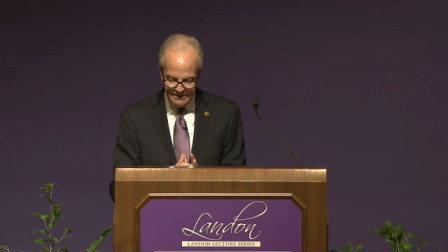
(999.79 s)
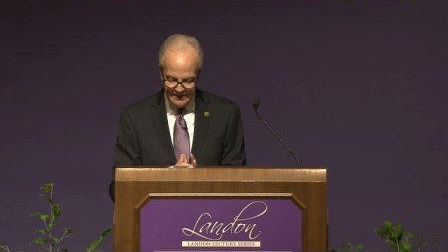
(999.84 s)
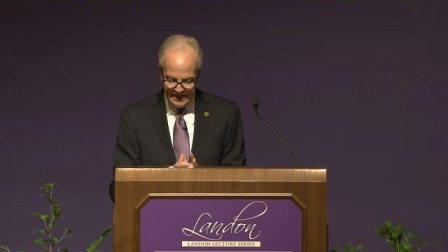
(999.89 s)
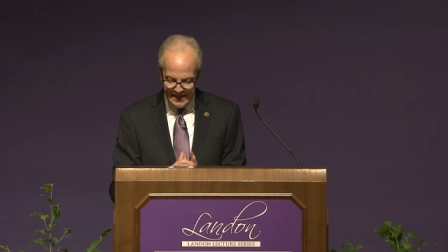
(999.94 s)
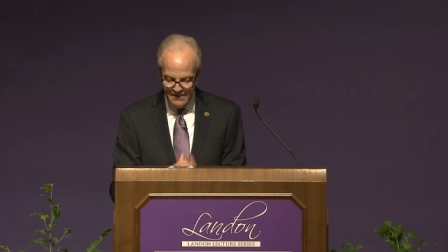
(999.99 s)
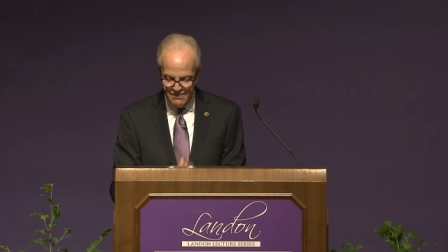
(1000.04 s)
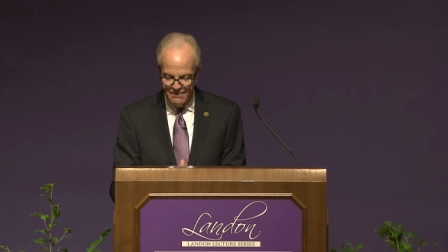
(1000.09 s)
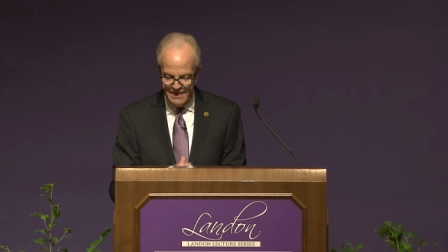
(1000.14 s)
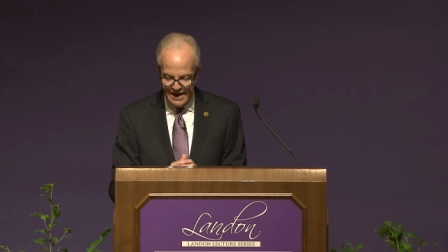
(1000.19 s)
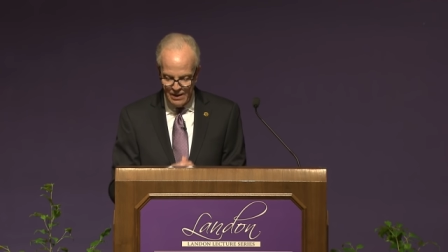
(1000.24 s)

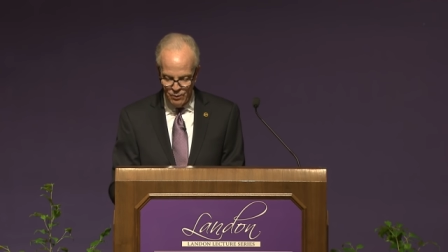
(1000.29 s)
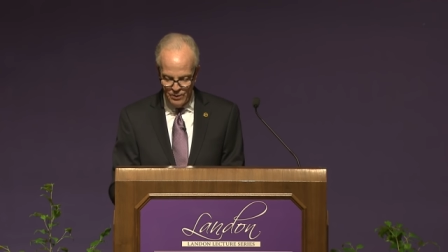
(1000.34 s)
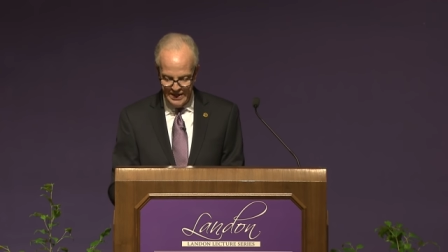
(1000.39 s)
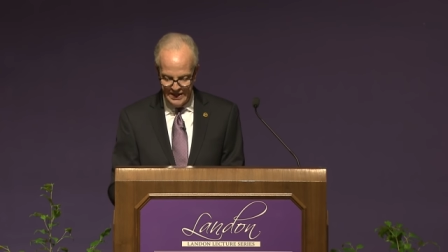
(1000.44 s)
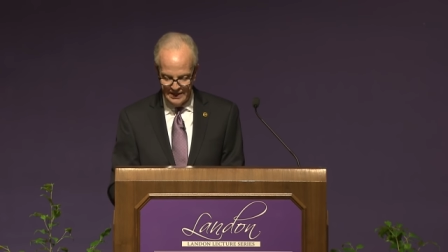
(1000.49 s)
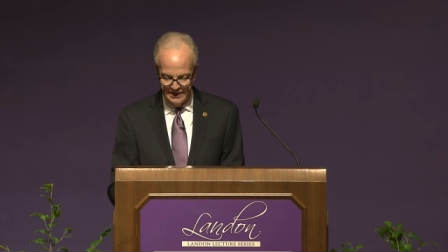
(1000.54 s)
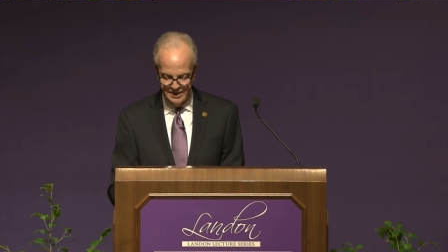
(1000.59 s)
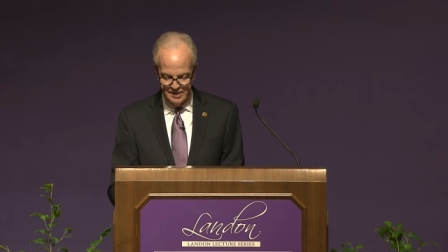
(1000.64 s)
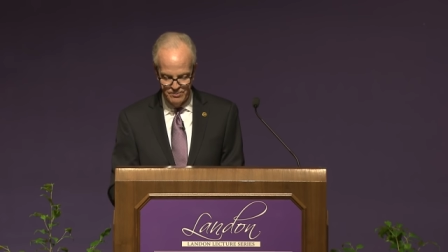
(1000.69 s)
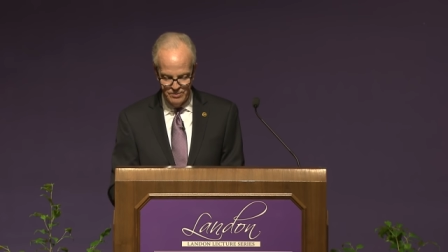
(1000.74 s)
end that
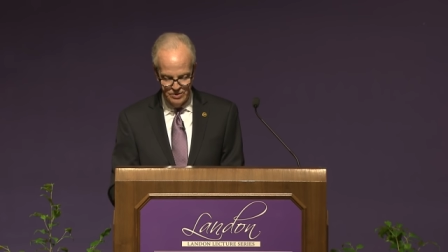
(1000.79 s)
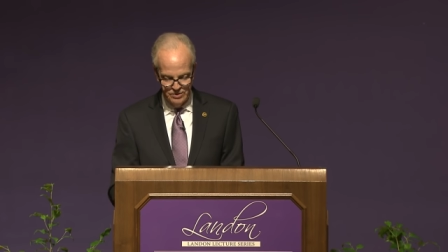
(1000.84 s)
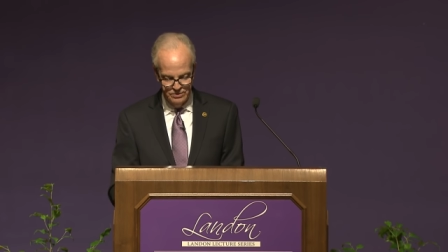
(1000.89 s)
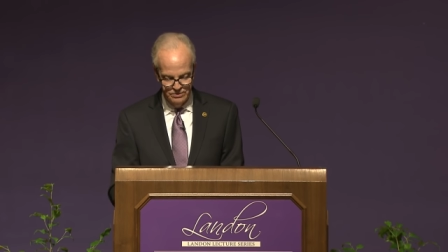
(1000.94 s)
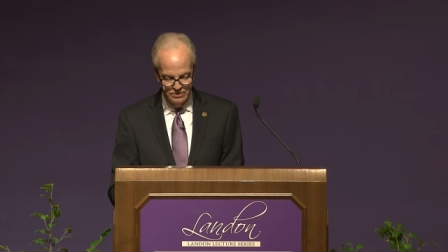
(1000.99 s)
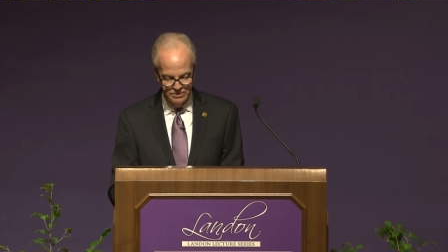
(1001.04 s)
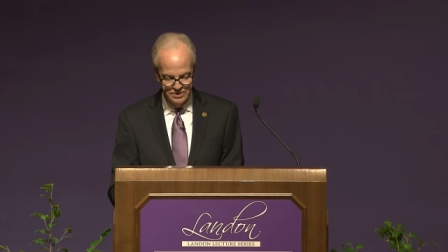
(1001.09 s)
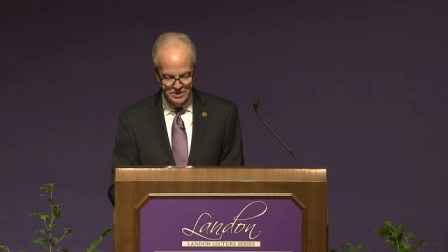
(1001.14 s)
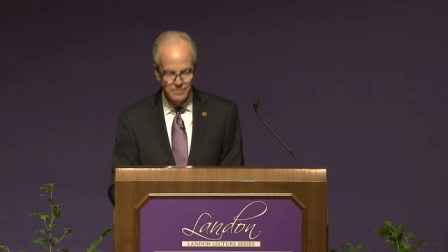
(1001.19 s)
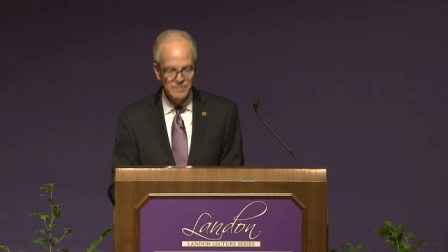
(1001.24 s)
weekly
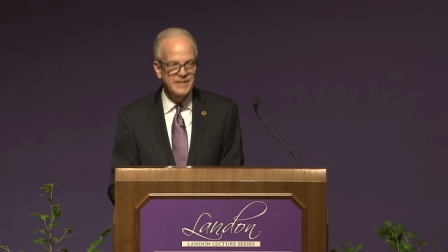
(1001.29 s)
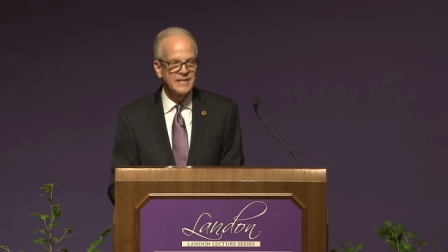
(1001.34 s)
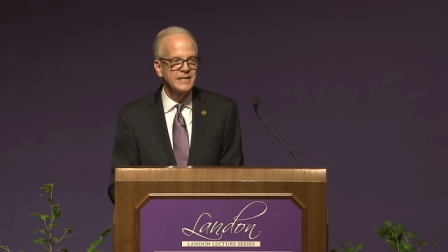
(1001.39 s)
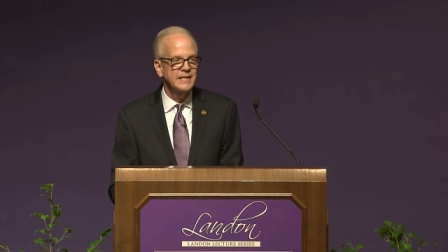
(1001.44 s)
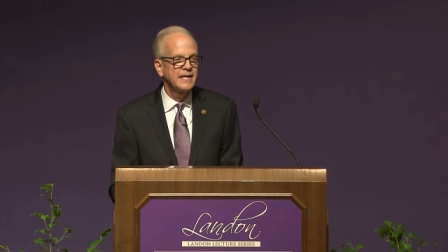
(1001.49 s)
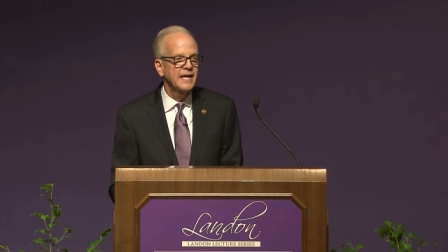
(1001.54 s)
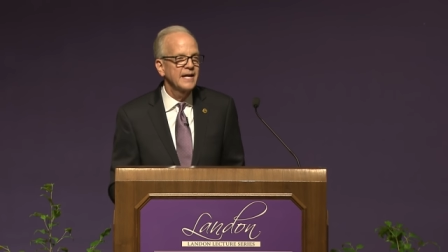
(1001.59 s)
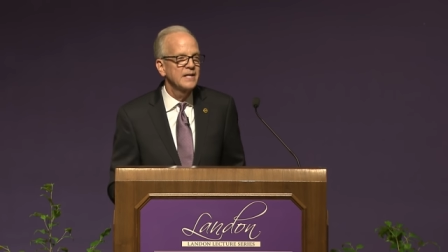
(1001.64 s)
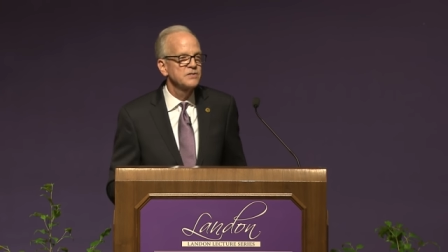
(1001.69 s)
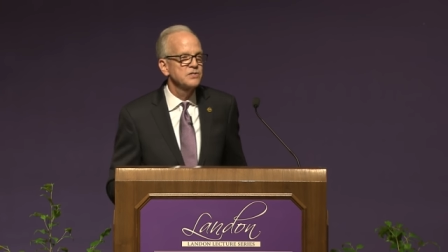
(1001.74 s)
commute to be
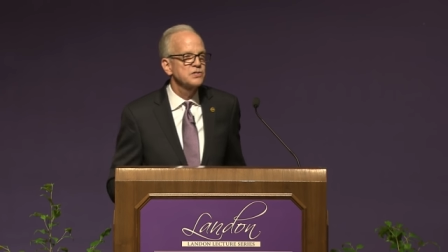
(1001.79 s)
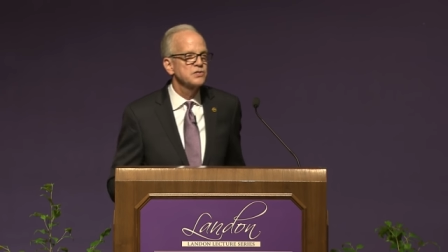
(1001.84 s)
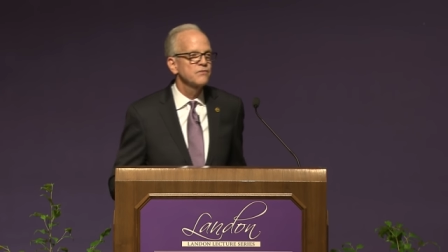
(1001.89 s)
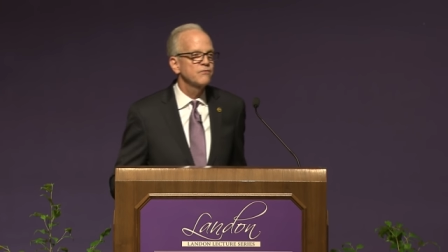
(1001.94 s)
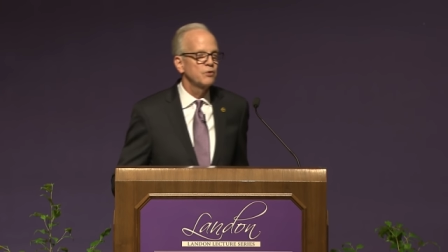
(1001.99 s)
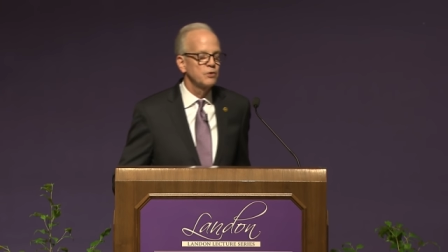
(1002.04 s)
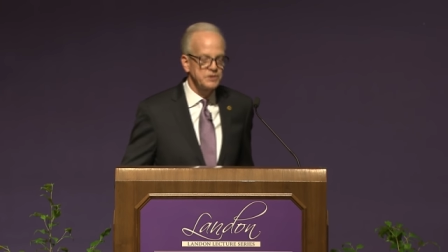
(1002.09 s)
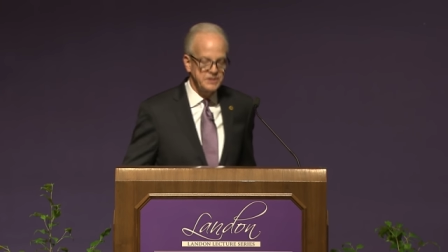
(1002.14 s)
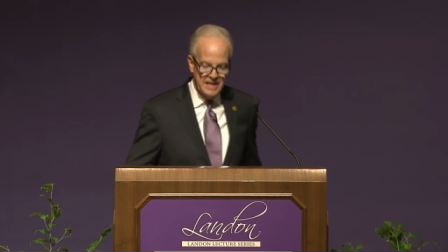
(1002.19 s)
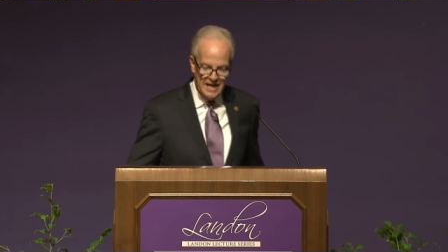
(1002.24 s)
in Kansas
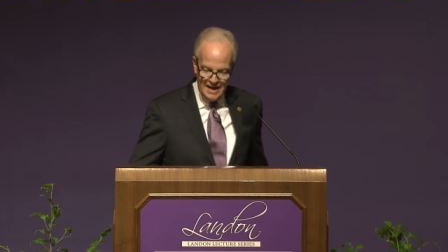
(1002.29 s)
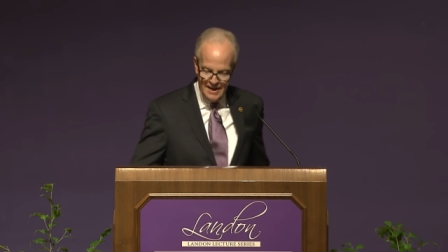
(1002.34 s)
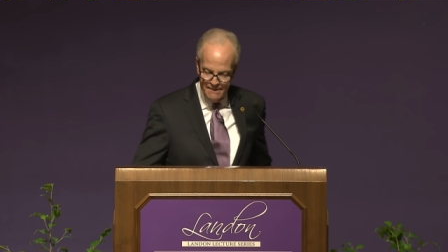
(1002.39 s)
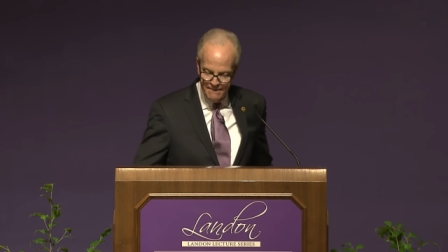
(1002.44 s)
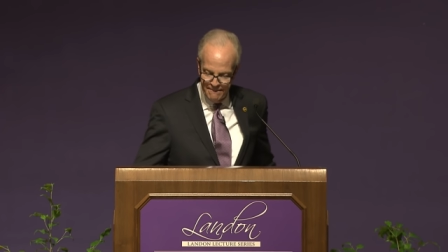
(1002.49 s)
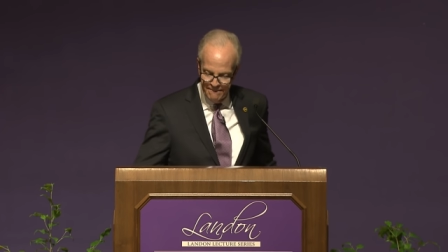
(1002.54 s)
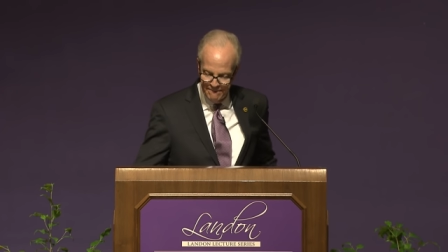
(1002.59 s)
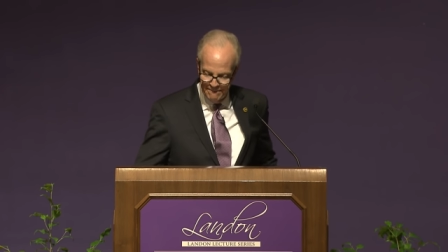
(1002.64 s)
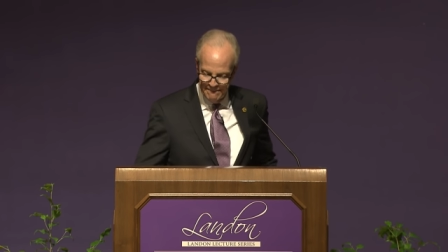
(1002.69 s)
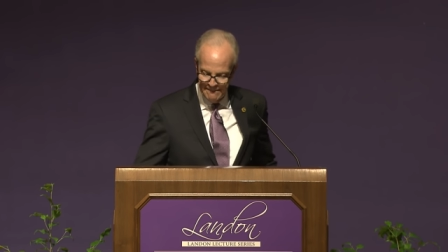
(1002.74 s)
full
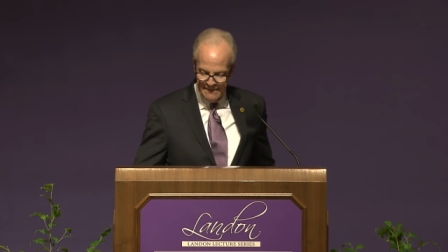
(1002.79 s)
time,